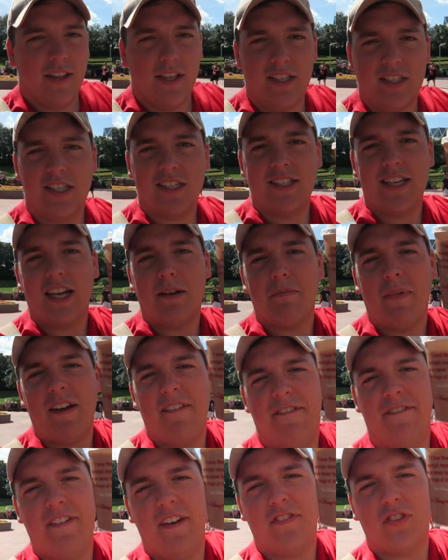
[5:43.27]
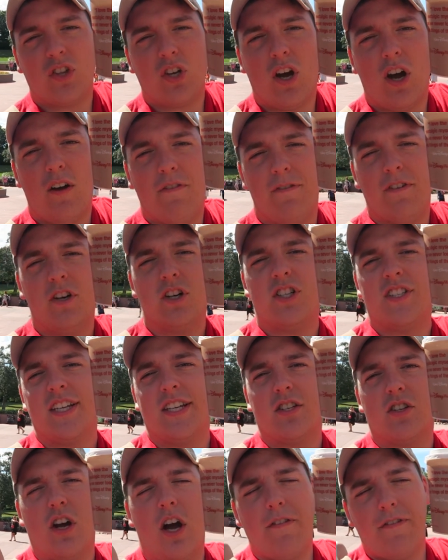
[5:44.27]
this is like my 5th coffee or
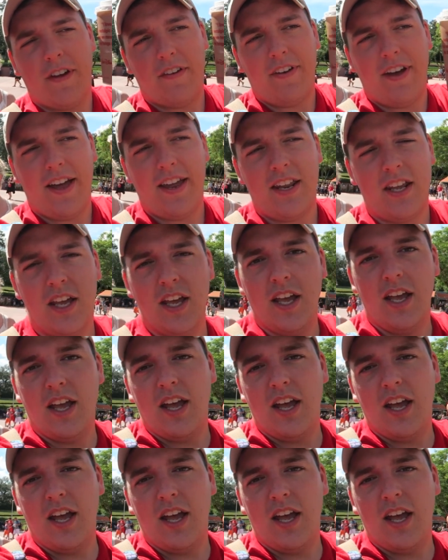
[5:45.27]
6th coffee I've had.